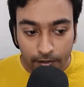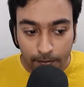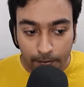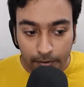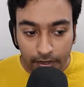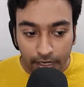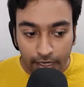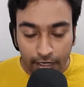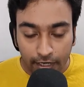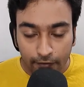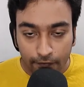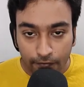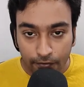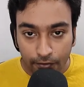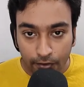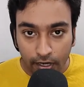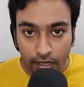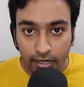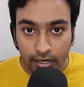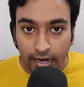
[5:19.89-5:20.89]
meaning for
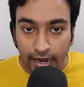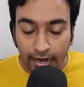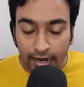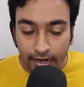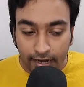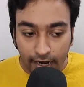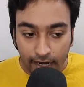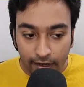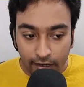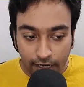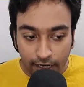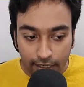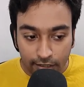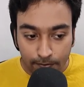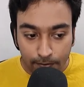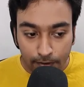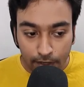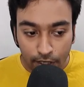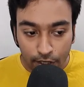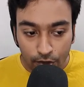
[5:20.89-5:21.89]
it and i'll
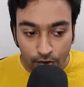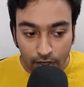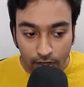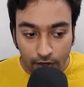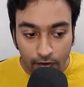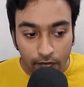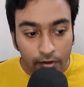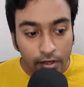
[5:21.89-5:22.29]
explain you now